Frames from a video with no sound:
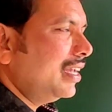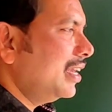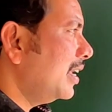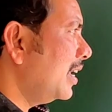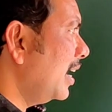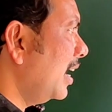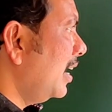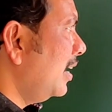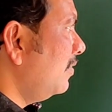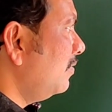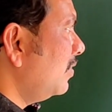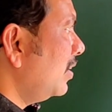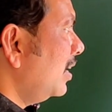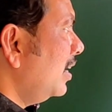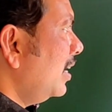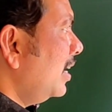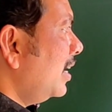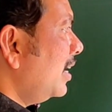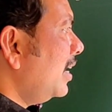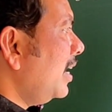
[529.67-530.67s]
Yeah.
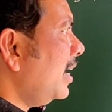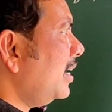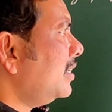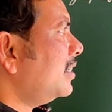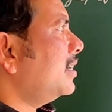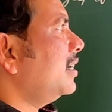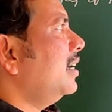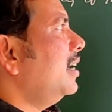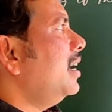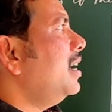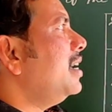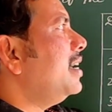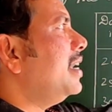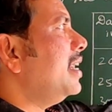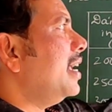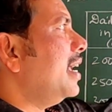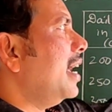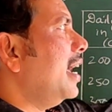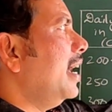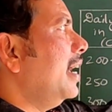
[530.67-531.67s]
Next,
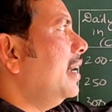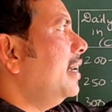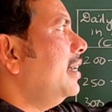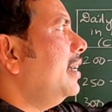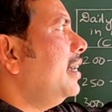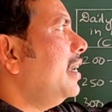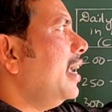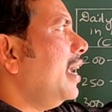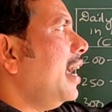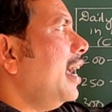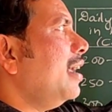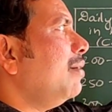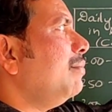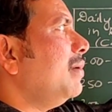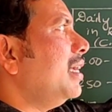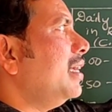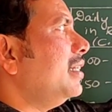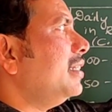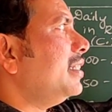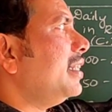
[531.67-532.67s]
DI. DI
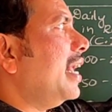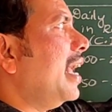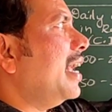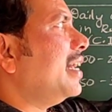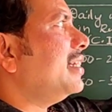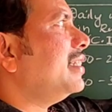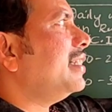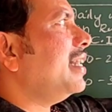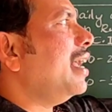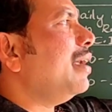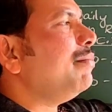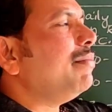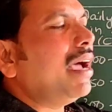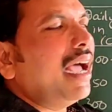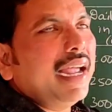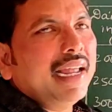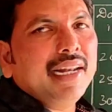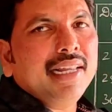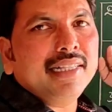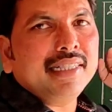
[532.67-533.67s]
means XI
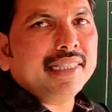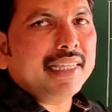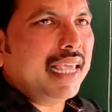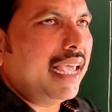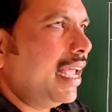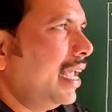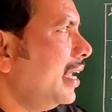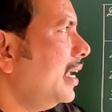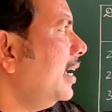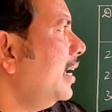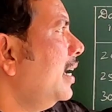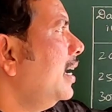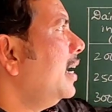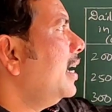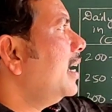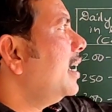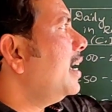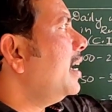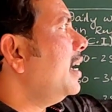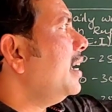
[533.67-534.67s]
minus A.
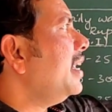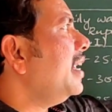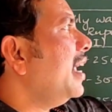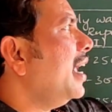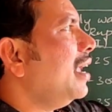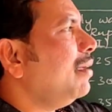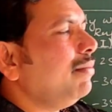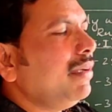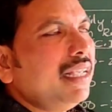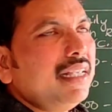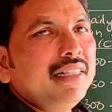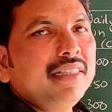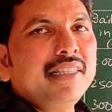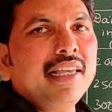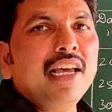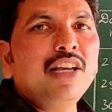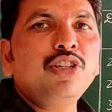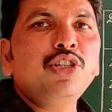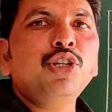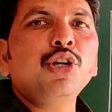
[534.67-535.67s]
Here, A means
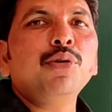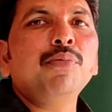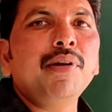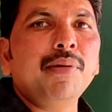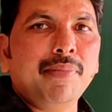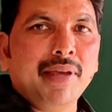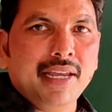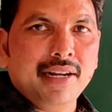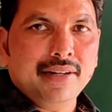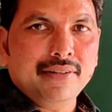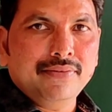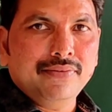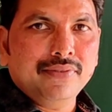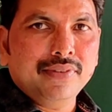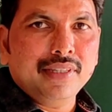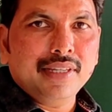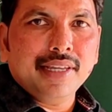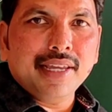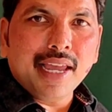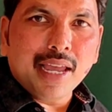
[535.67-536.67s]
assumed mean.
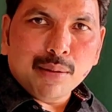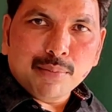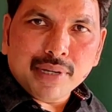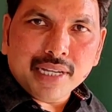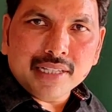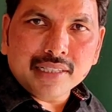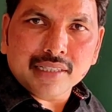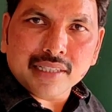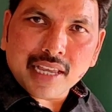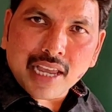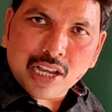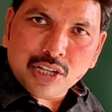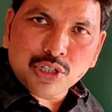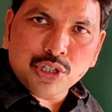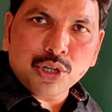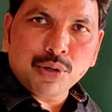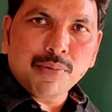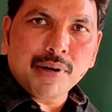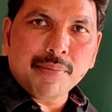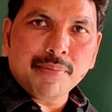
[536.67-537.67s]
A means
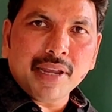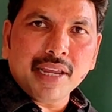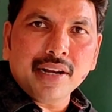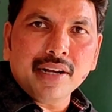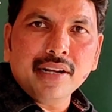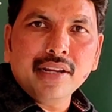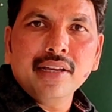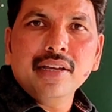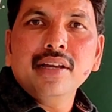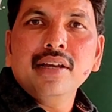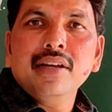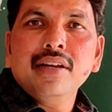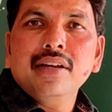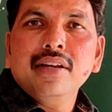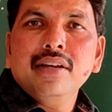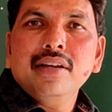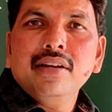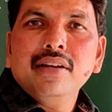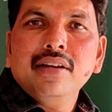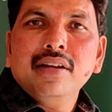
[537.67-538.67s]
assumed mean.
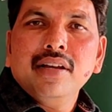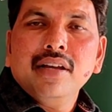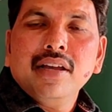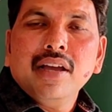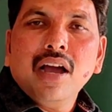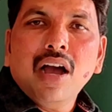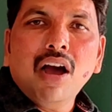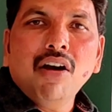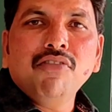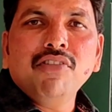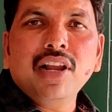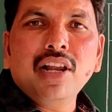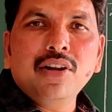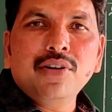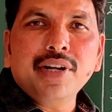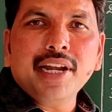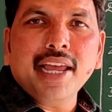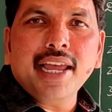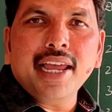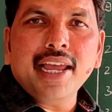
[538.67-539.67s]
How will
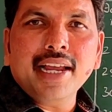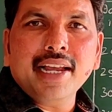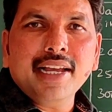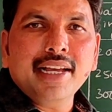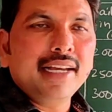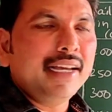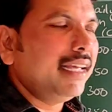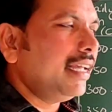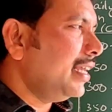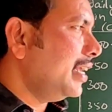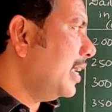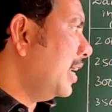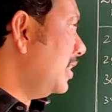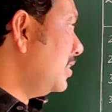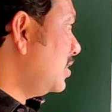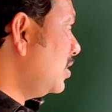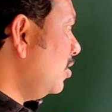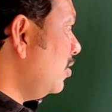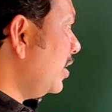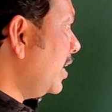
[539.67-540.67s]
you take?
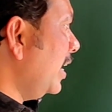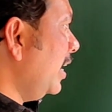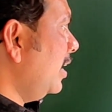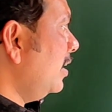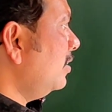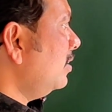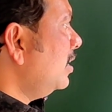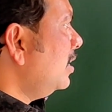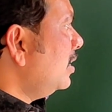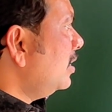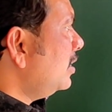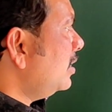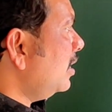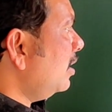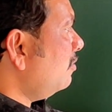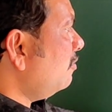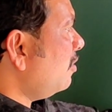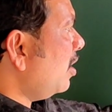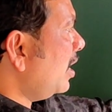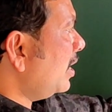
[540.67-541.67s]
Yes, look here.
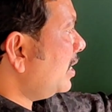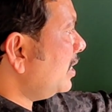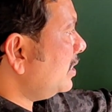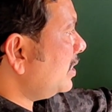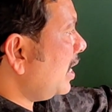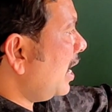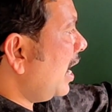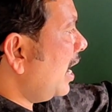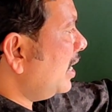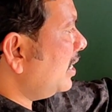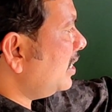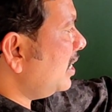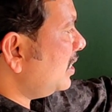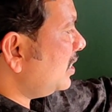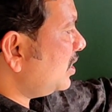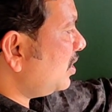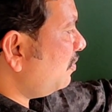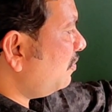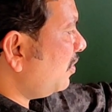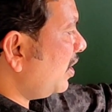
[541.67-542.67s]
Here, what is the
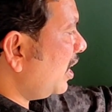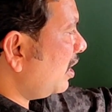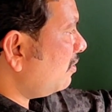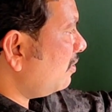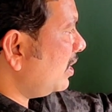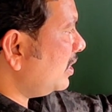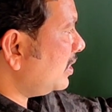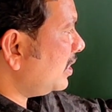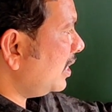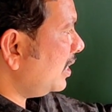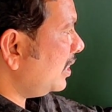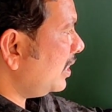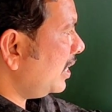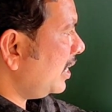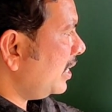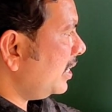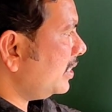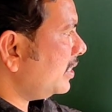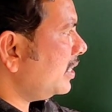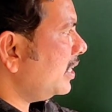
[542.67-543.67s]
highest frequency in
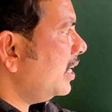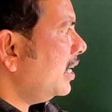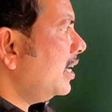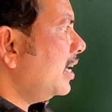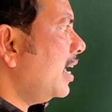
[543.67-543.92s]
this?